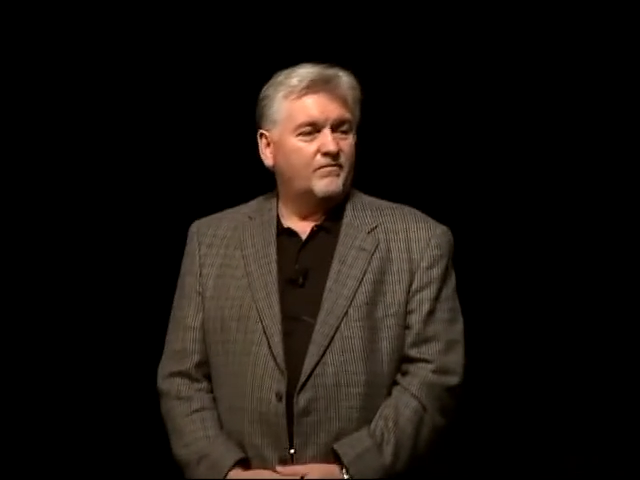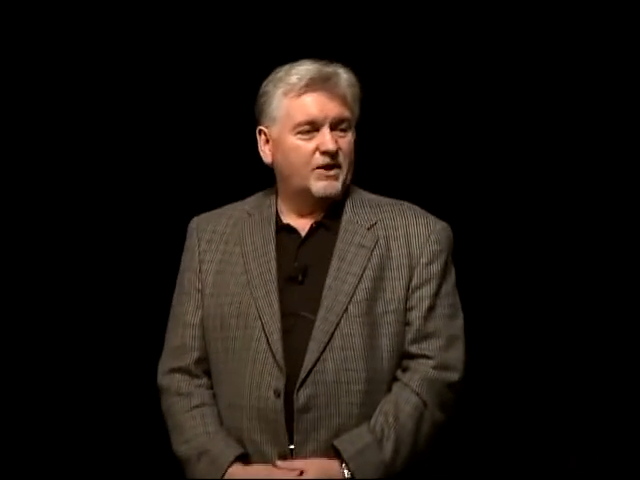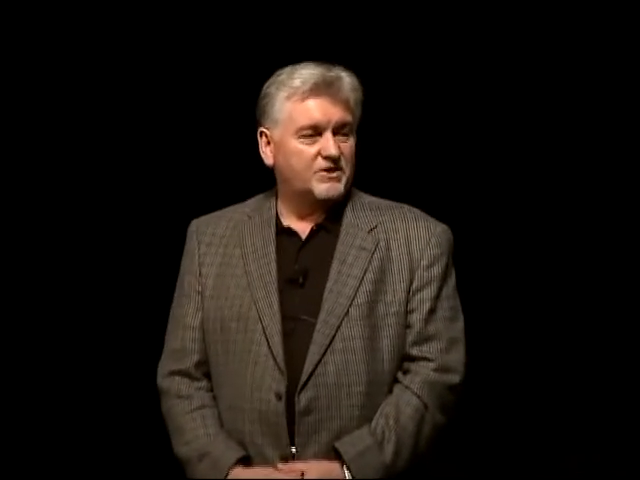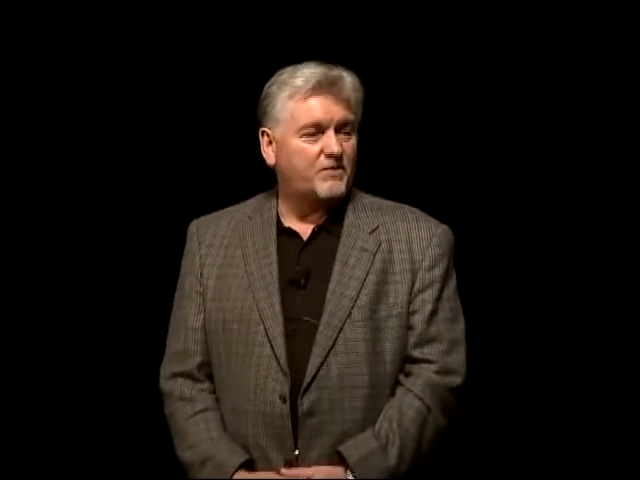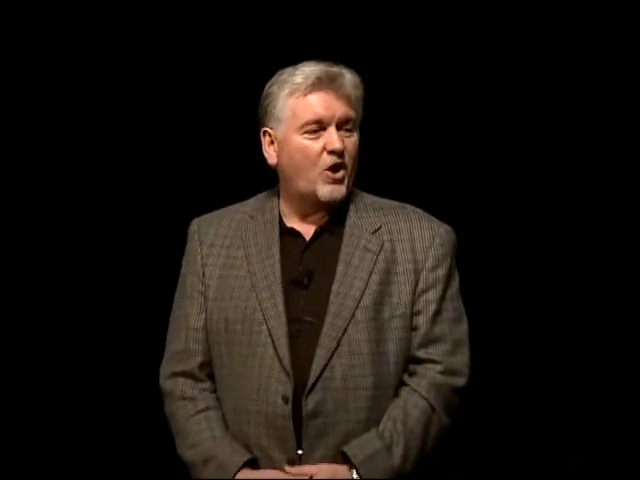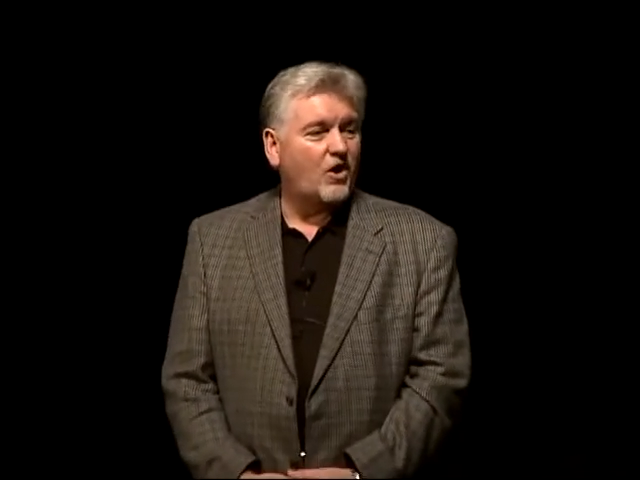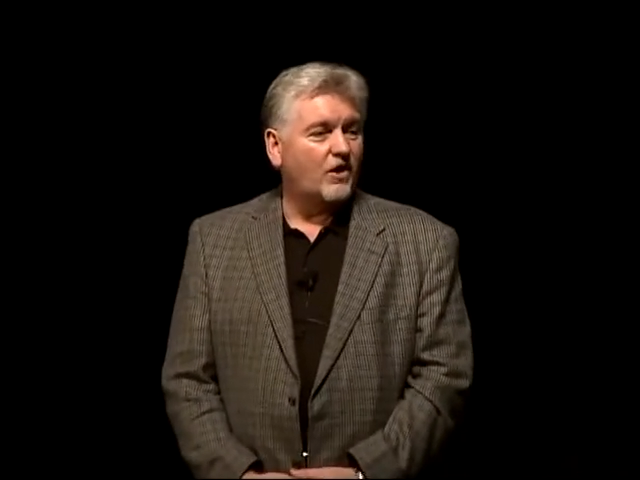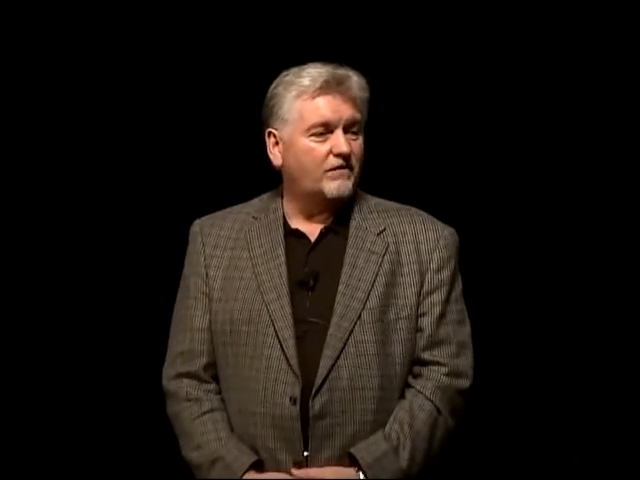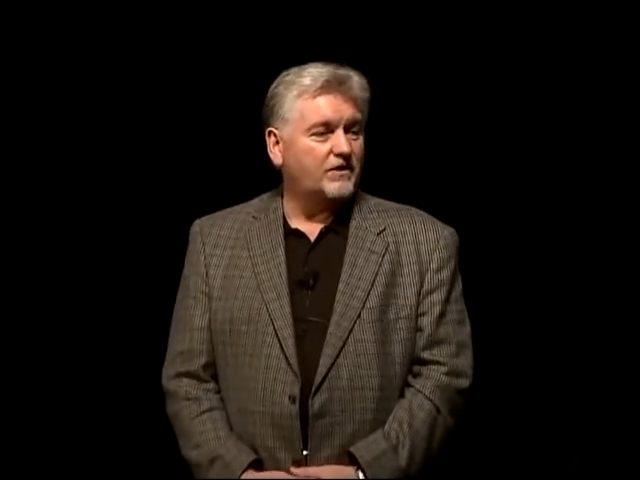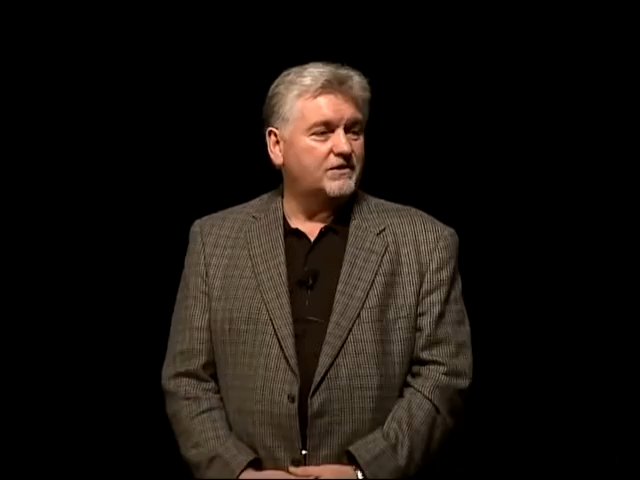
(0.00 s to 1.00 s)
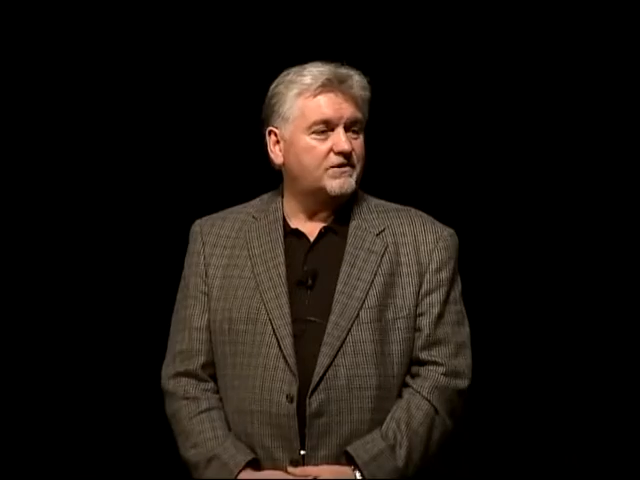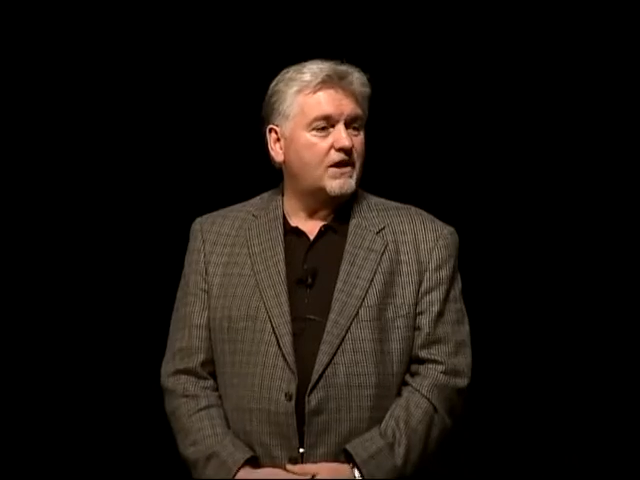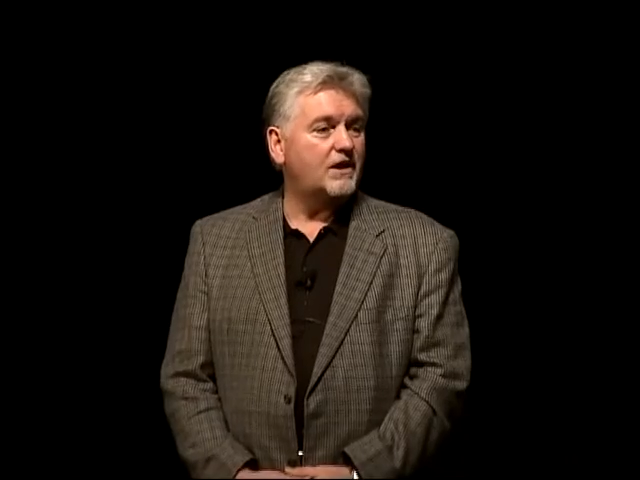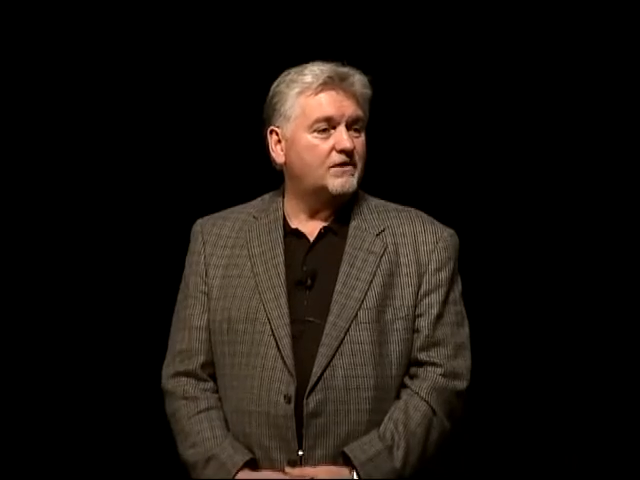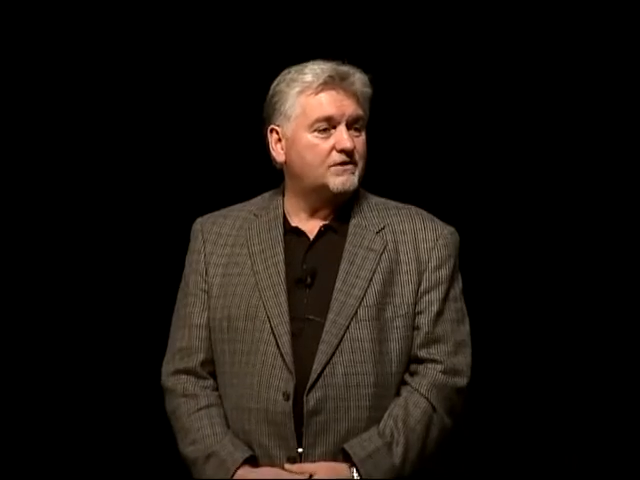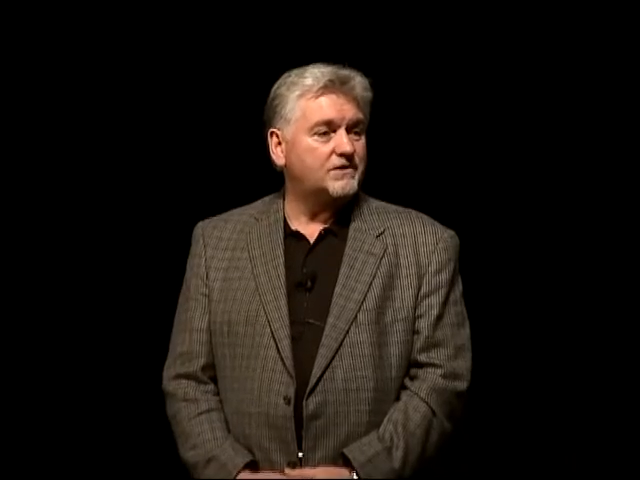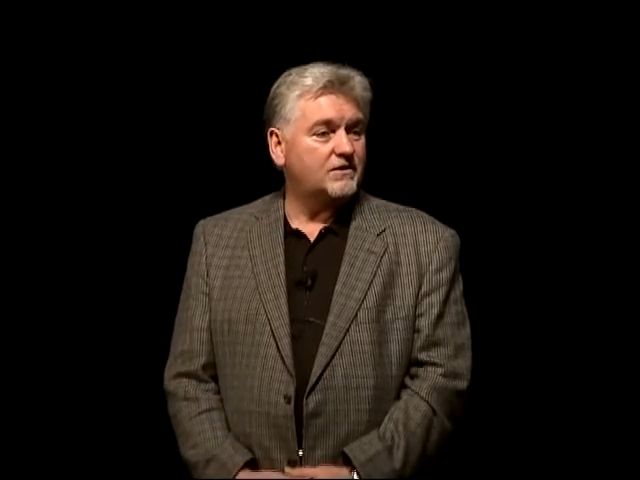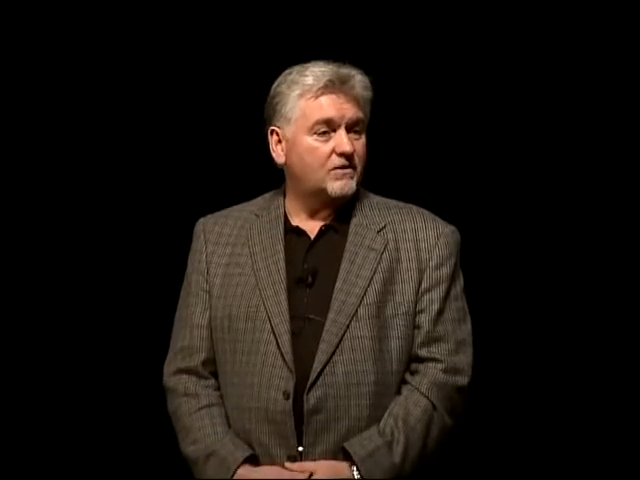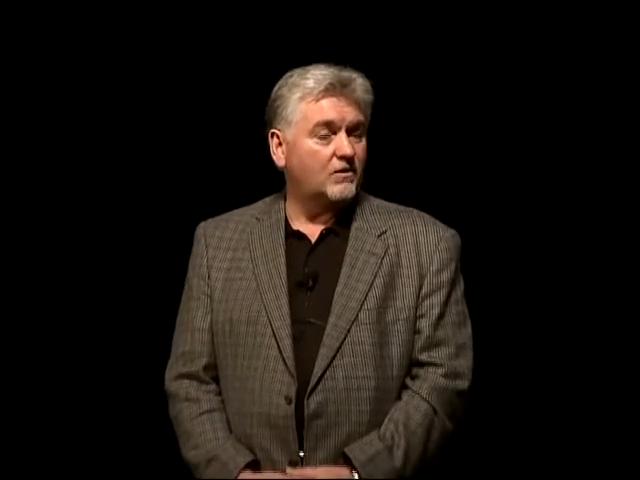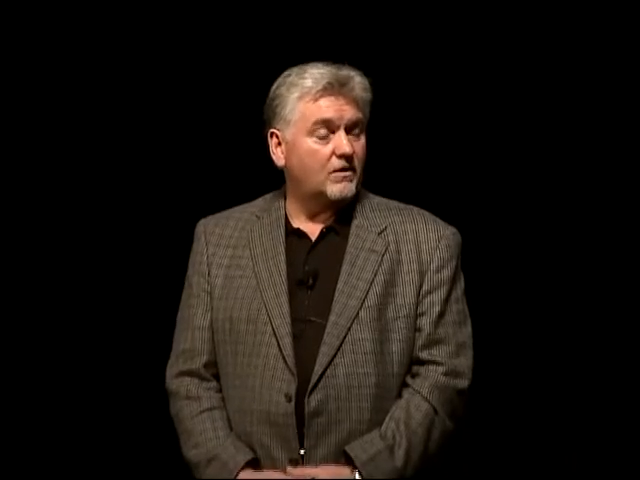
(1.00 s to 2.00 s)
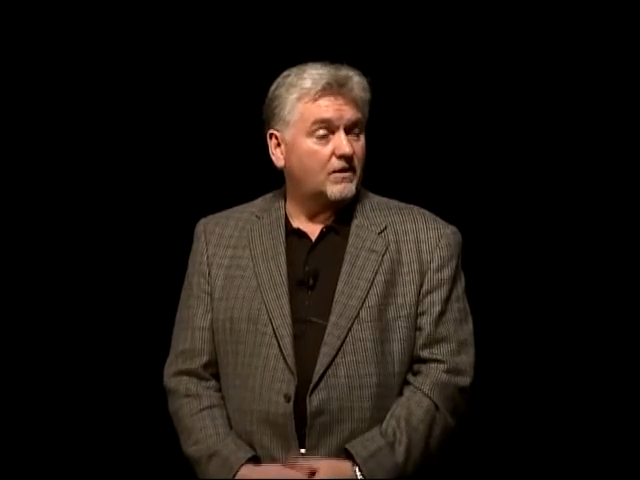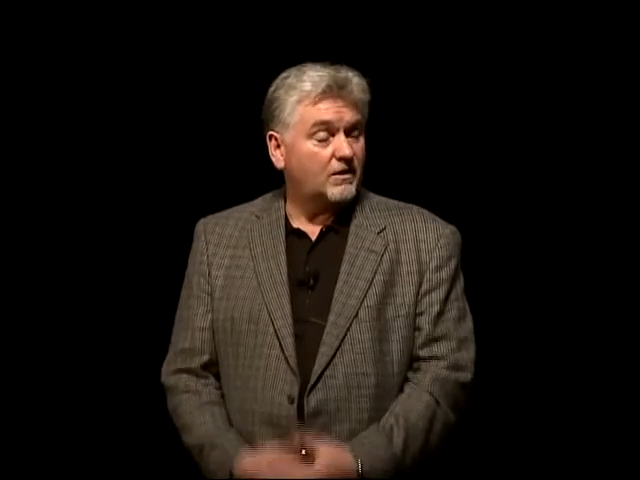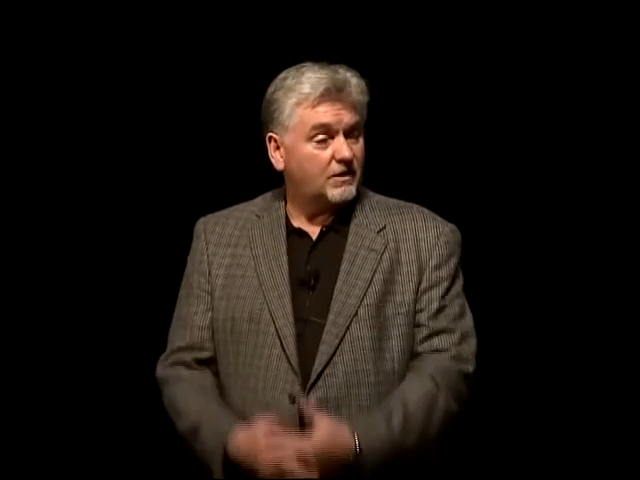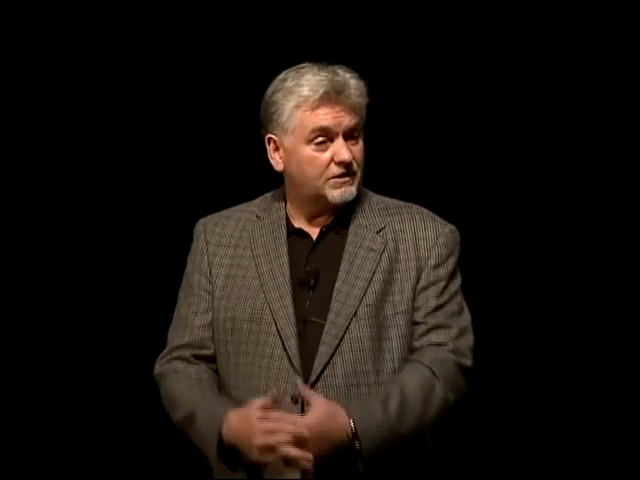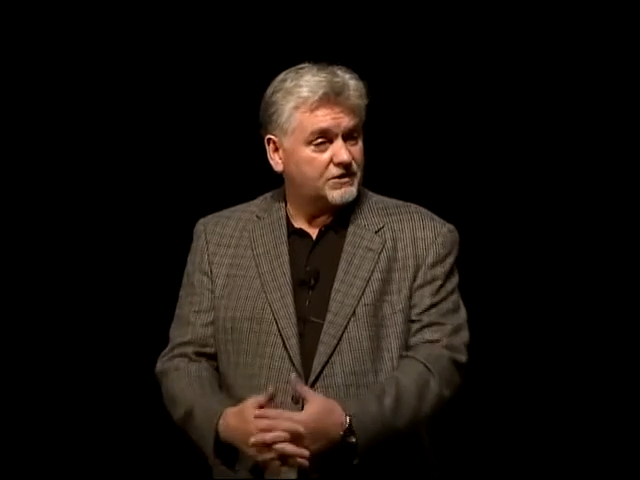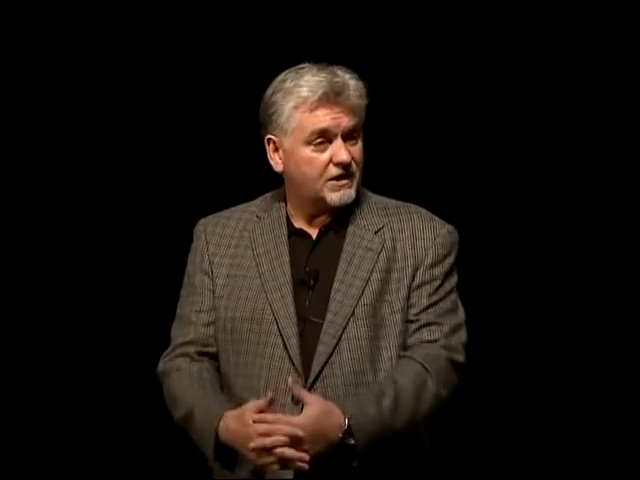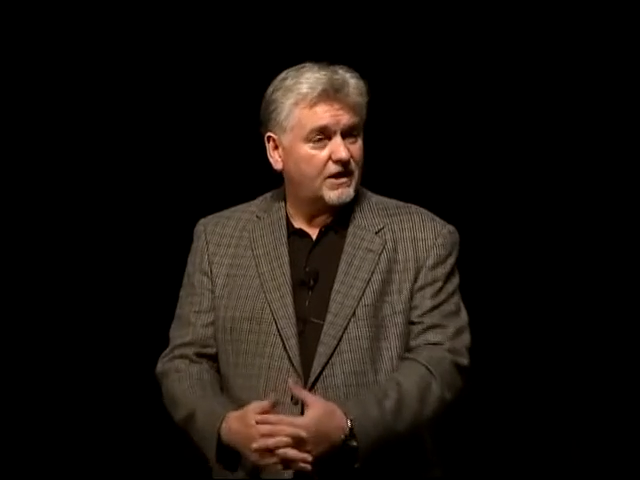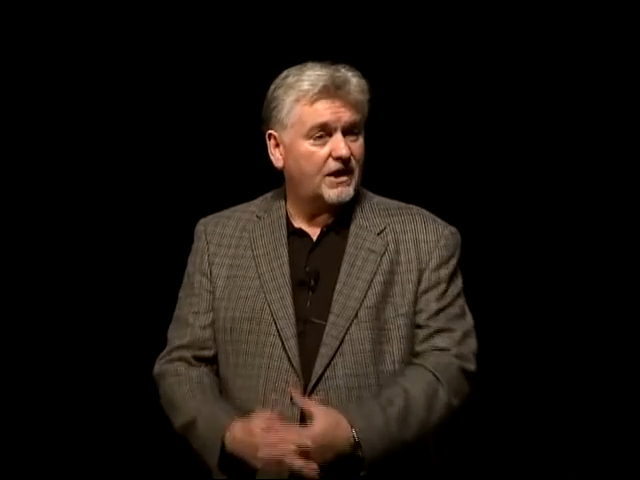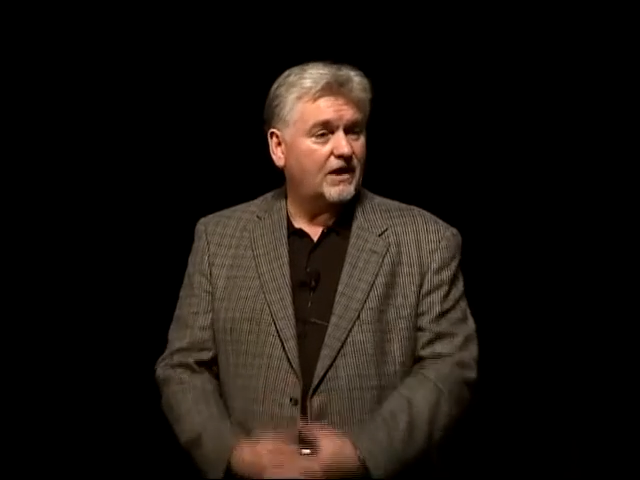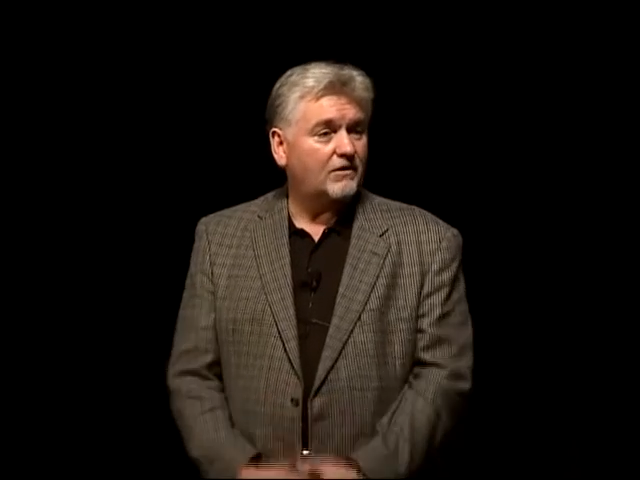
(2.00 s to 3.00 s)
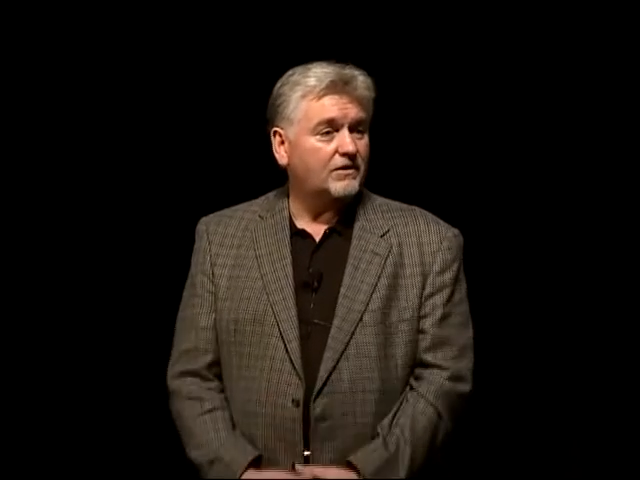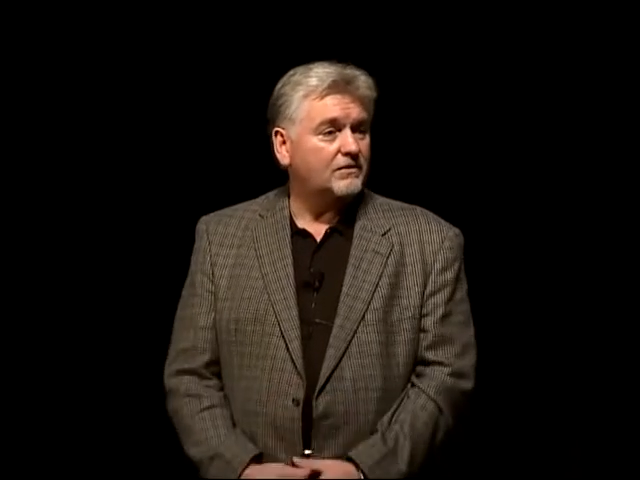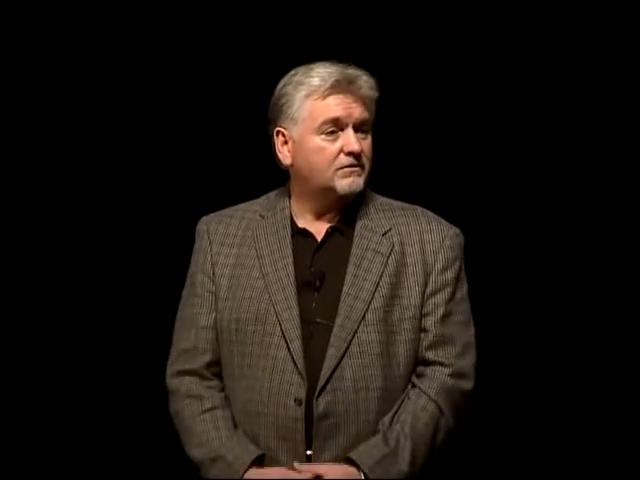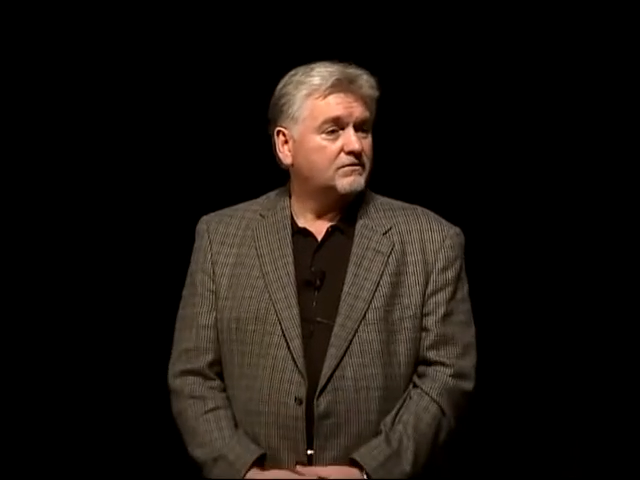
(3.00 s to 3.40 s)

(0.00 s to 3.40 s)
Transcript: But as Paul Harvey says, or his son now,